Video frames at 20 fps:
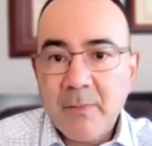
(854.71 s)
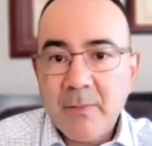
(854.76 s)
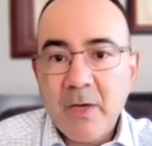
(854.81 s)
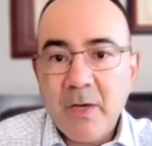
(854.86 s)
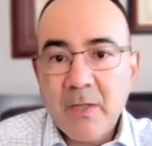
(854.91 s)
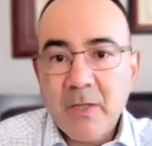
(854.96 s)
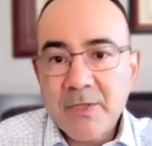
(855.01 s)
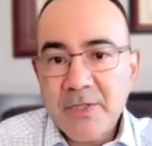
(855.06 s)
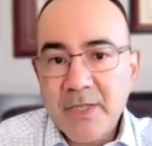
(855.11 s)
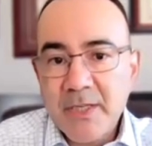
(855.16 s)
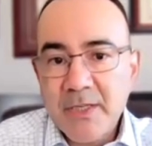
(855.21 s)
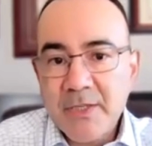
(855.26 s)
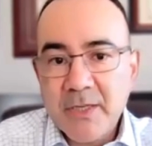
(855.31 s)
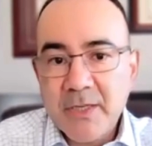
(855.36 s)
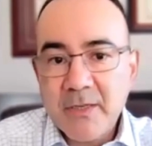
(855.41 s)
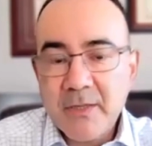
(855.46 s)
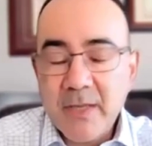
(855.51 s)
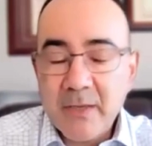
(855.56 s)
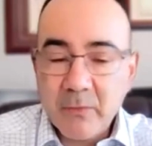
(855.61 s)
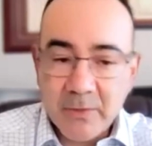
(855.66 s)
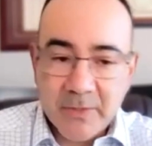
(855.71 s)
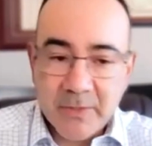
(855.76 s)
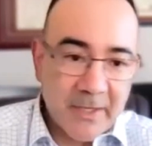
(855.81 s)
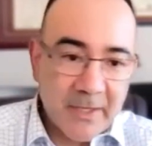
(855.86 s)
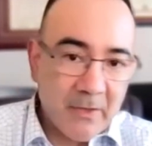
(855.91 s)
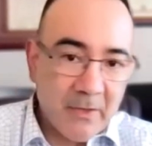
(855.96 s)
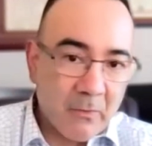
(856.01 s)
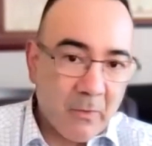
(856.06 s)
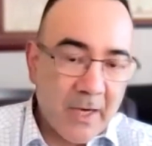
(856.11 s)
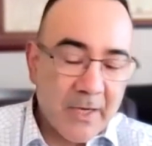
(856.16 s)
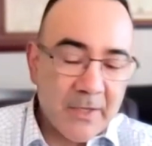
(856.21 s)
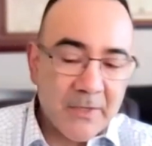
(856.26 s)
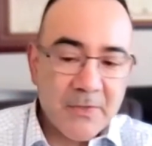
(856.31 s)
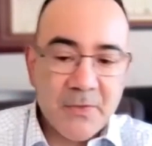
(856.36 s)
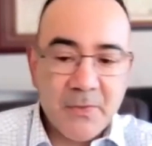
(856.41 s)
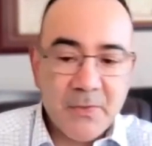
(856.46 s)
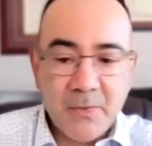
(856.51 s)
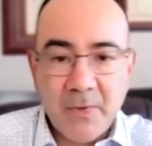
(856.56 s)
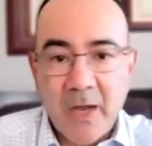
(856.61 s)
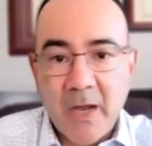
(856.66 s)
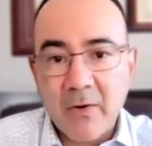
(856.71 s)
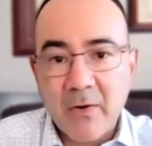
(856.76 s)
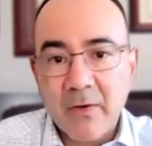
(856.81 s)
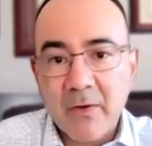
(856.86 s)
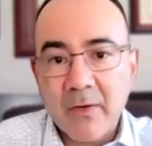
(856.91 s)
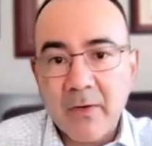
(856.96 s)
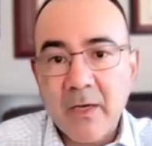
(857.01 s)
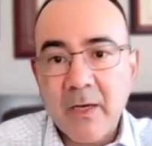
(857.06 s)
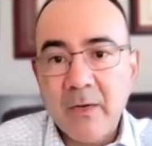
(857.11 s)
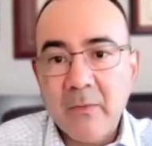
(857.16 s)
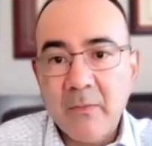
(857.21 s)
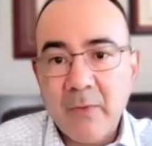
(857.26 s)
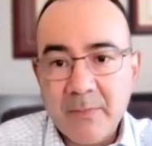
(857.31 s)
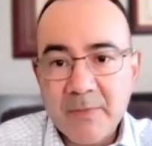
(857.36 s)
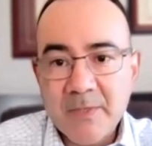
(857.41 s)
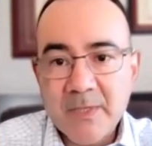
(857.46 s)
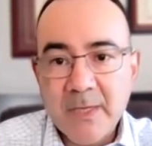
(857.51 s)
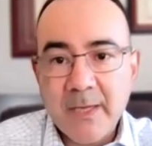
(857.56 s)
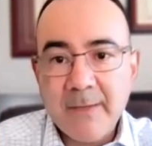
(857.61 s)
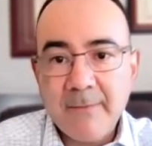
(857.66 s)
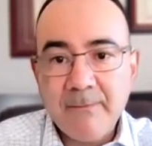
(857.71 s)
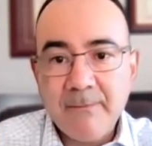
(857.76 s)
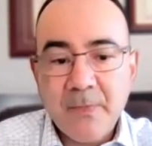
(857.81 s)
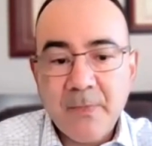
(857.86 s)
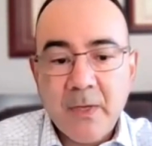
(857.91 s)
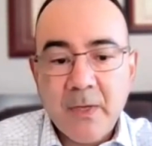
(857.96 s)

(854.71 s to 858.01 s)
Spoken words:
policy agenda that will take you right to our website,